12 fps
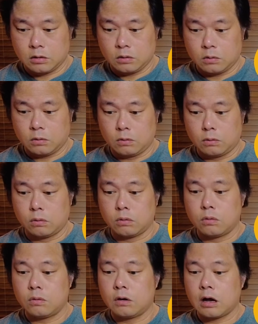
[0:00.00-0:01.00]
Oh,
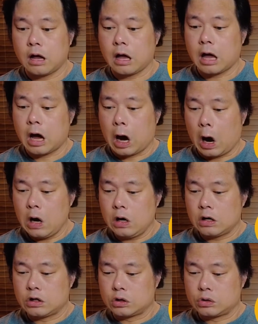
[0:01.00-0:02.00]
I
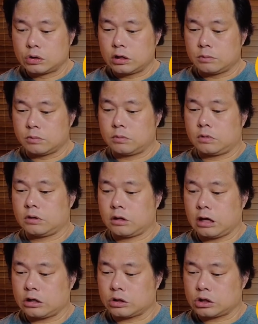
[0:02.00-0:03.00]
had a dream
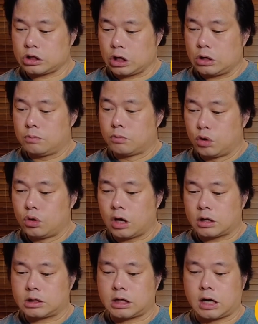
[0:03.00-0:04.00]
that the sun, moon,
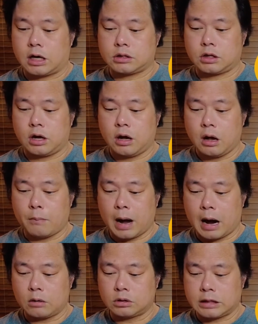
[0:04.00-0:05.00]
and stars
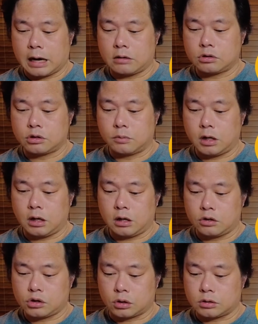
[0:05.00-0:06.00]
bowed down to me,
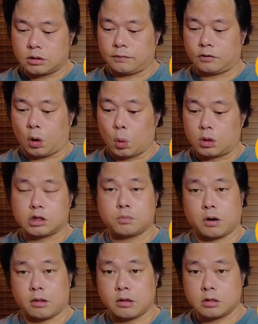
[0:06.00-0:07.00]
Joseph told his
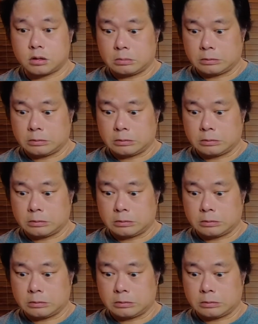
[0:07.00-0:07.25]
brothers.